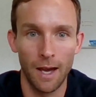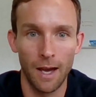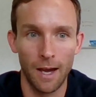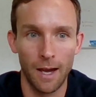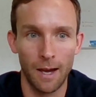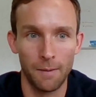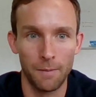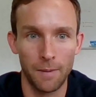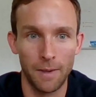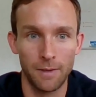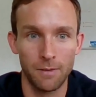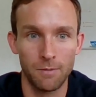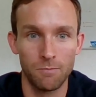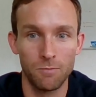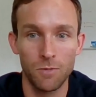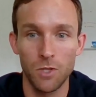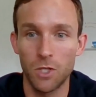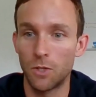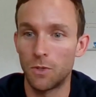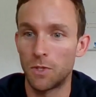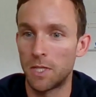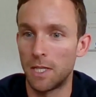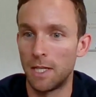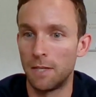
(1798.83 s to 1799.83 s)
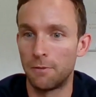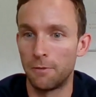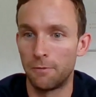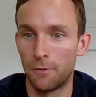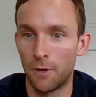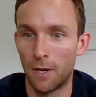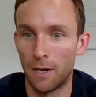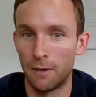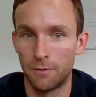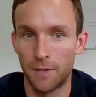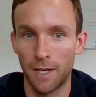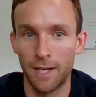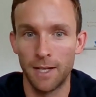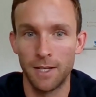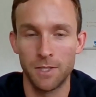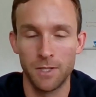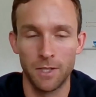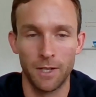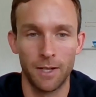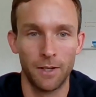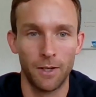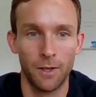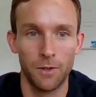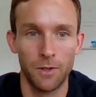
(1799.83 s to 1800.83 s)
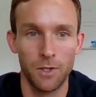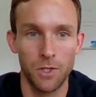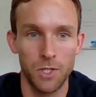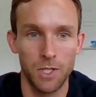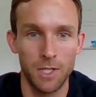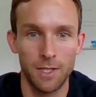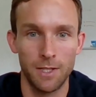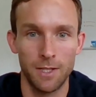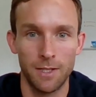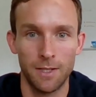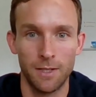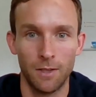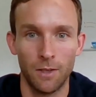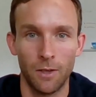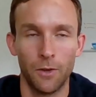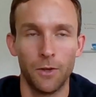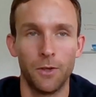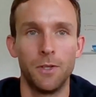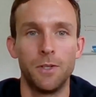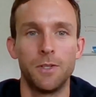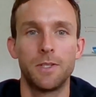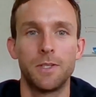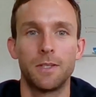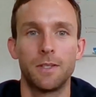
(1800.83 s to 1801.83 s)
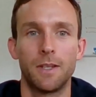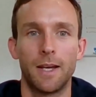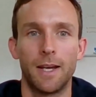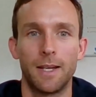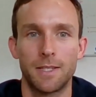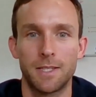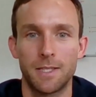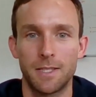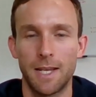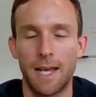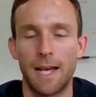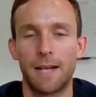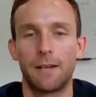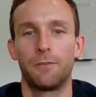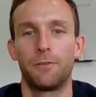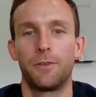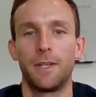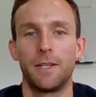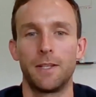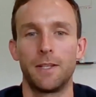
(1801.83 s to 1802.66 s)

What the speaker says: And she was here for 5 days, and I know that she learned a stack of